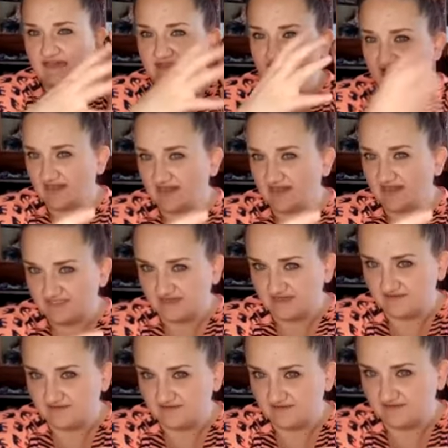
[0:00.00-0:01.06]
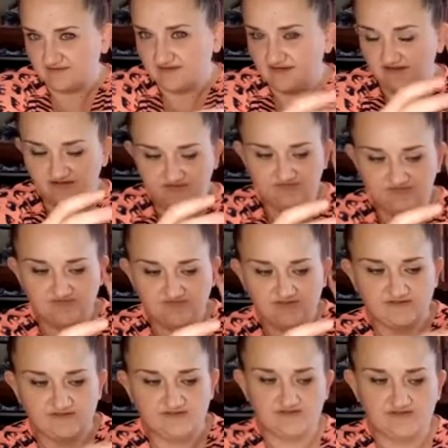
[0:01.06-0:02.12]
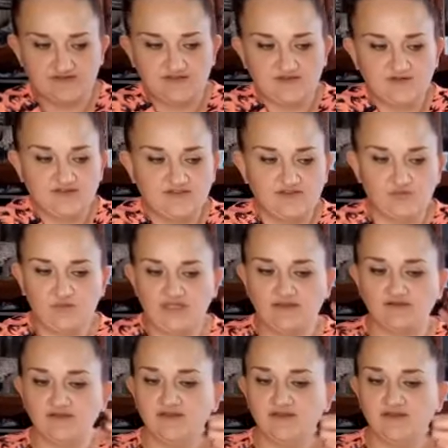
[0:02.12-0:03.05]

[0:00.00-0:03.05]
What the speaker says: the outside of the wheel,